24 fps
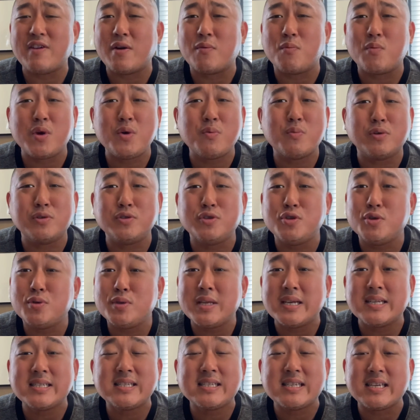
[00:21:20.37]
And we will do
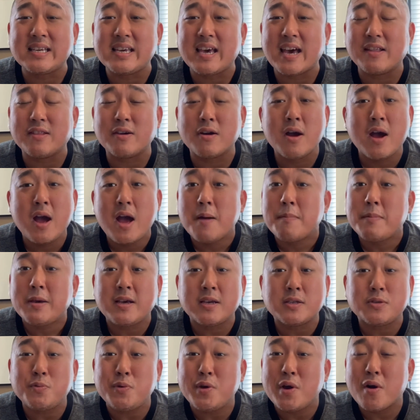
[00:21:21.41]
this together
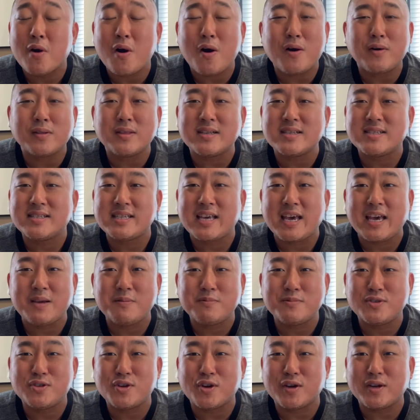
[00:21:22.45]
because we are on the
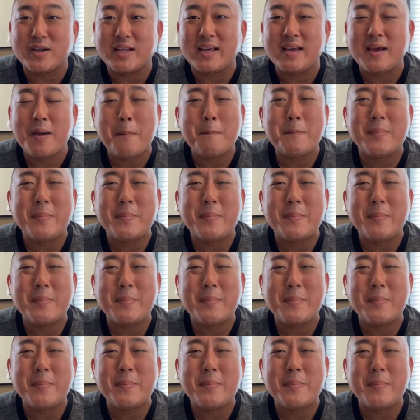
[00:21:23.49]
same journey.